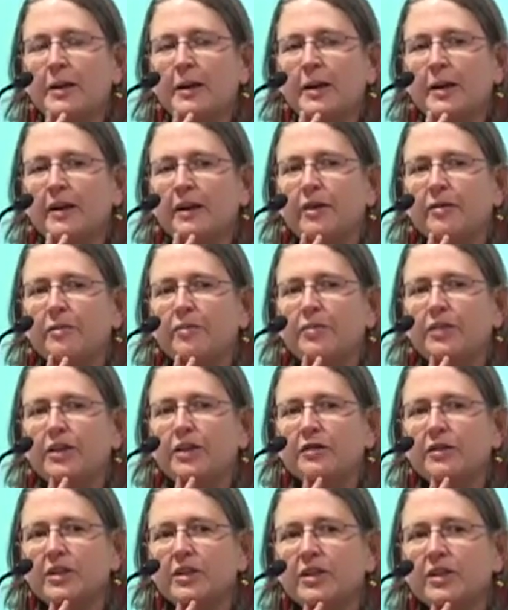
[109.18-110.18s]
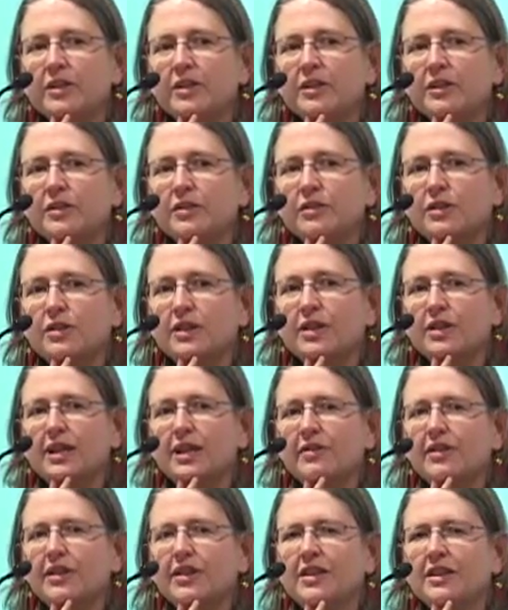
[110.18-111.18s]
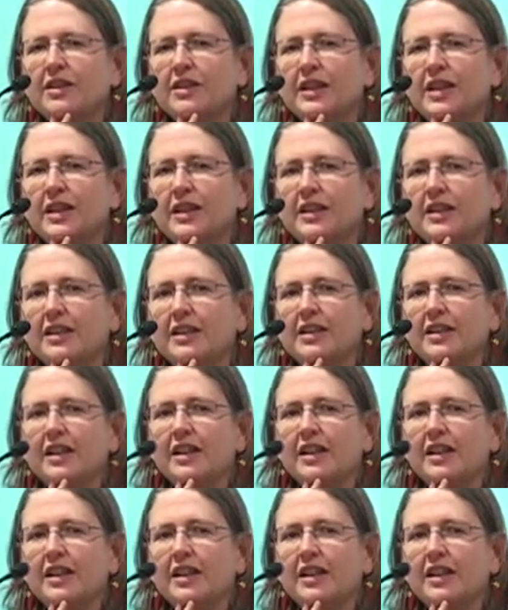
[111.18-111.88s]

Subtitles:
There really is increasing evidence that,